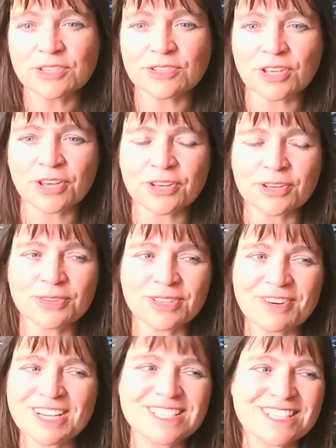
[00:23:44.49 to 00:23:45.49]
So
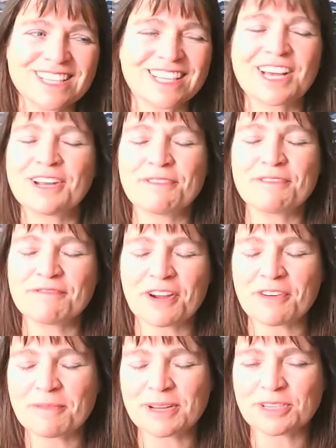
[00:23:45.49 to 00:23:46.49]
there isn't the kind of
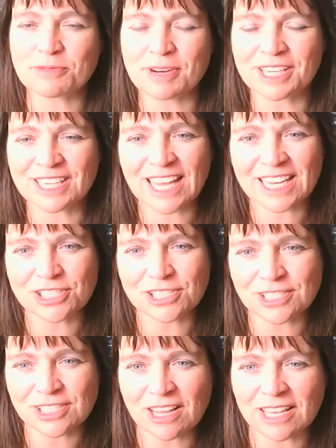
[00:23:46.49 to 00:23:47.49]
environmental
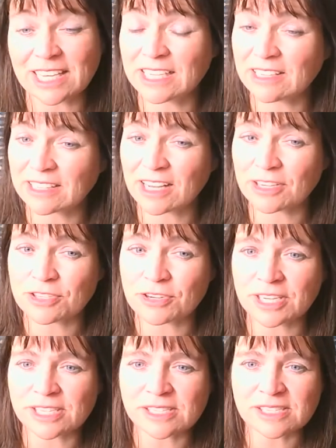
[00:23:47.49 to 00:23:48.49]
regulations like in other
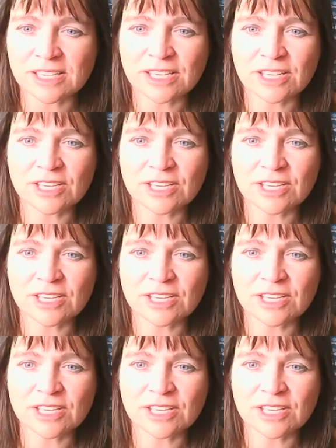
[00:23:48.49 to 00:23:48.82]
countries.